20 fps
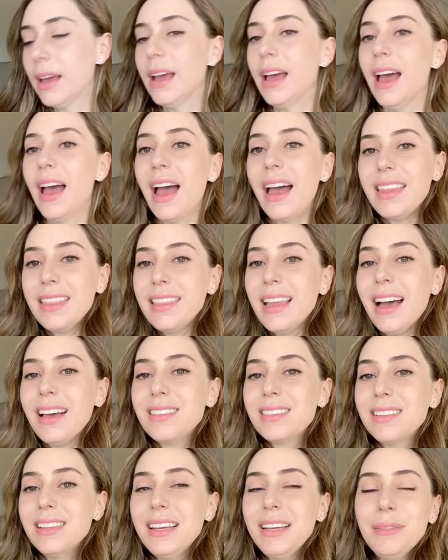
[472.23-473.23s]
And
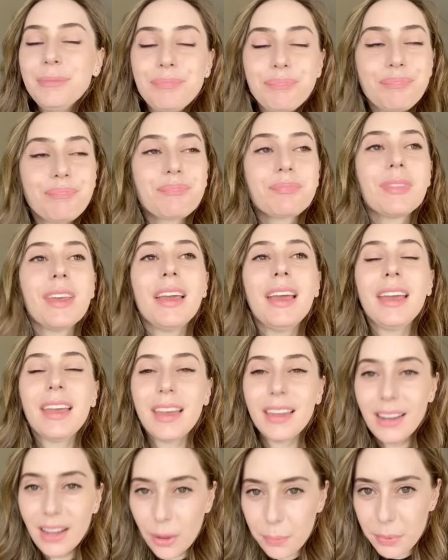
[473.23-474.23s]
lastly, it
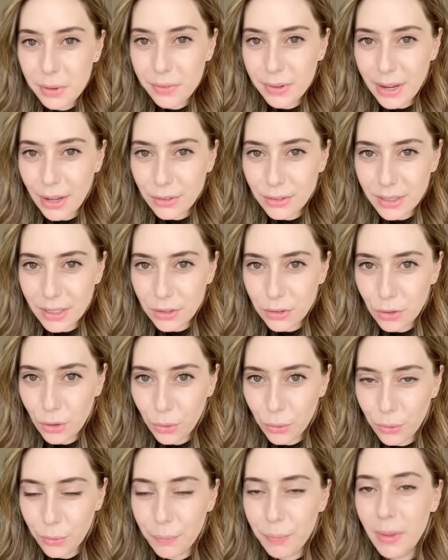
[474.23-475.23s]
can help even out skin
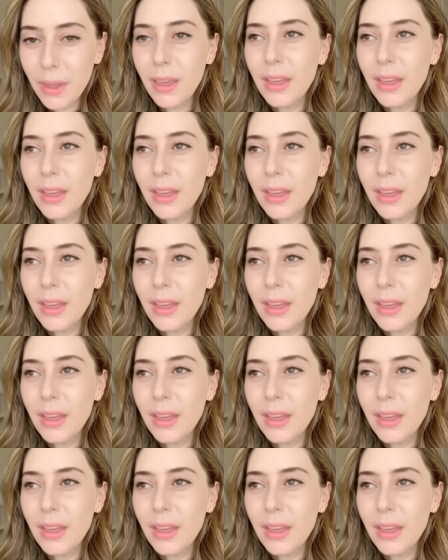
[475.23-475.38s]
tone.